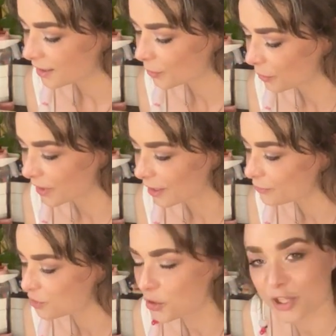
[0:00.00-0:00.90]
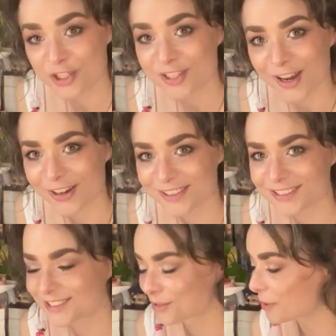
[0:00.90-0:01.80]
when we have serious
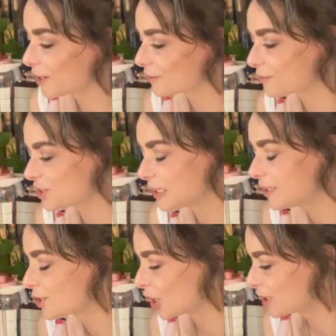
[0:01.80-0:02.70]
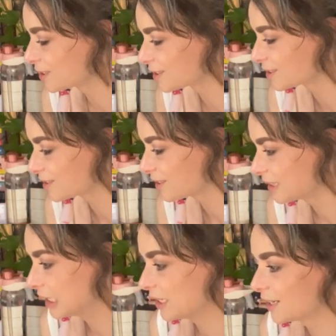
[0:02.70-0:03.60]
talks, when we have silly talks.
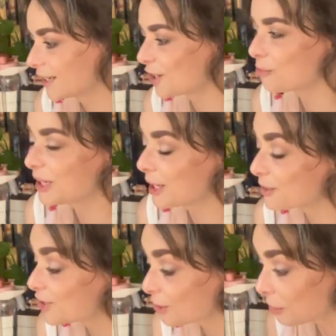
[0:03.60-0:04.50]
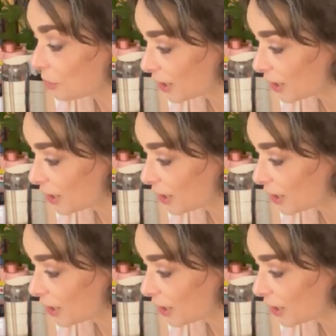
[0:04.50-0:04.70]
I love being able to talk about